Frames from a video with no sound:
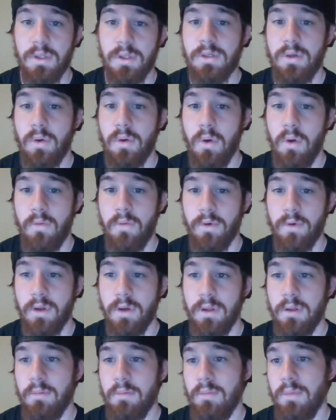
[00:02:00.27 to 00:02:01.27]
Let's go over
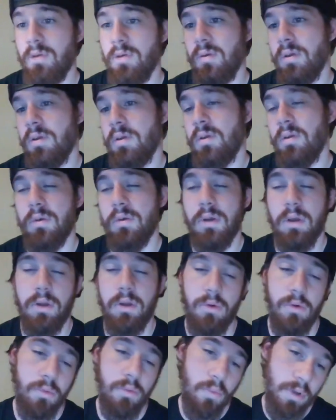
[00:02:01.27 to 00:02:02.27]
it between Duke and
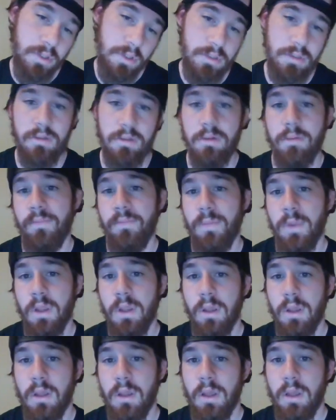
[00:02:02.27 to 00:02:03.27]
Northwestern.
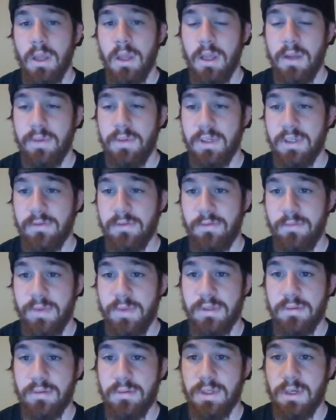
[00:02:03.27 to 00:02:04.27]
If this
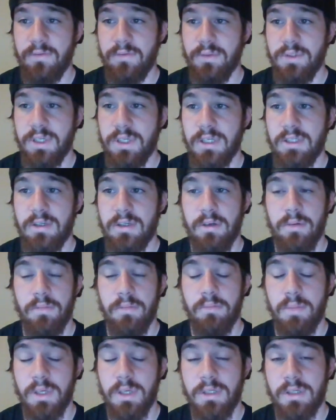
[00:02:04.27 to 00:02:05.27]
information was helpful to you guys at
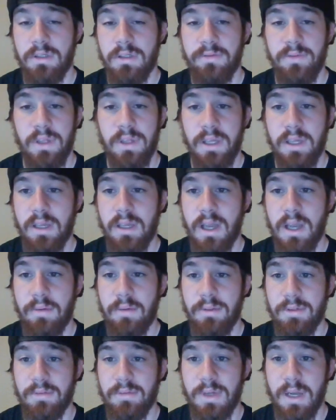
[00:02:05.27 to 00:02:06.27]
all, make sure you leave a like,
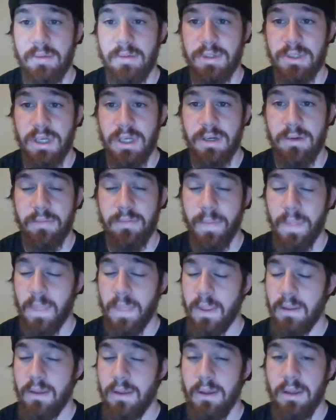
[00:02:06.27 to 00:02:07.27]
comment, subscribe, or share.
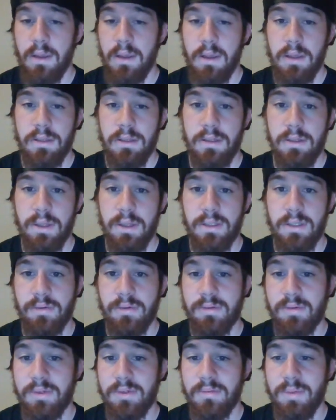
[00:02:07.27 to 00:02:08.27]
Until next time,
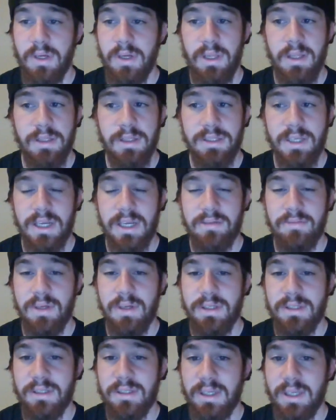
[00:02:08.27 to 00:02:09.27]
let's make some money. Let's cash some
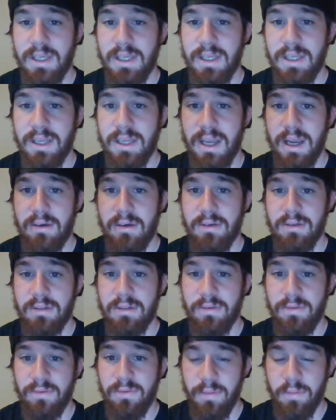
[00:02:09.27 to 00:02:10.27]
bets in college
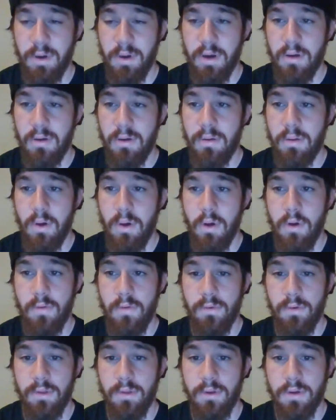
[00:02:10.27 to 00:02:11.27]
football.
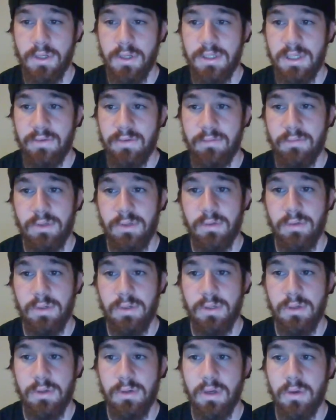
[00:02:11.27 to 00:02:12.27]
Over 37 between
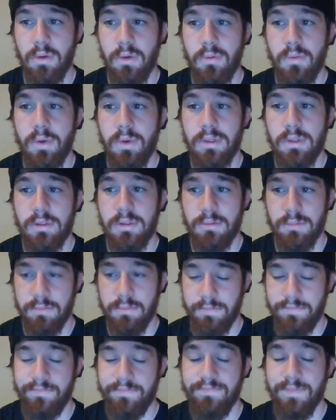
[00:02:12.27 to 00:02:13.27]
Duke and Northwestern.
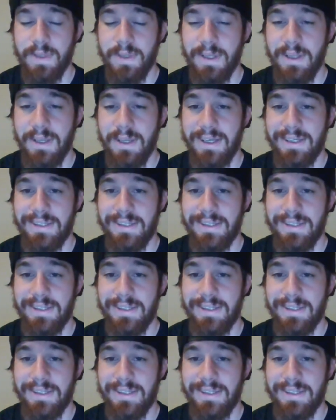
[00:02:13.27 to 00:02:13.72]
Good luck,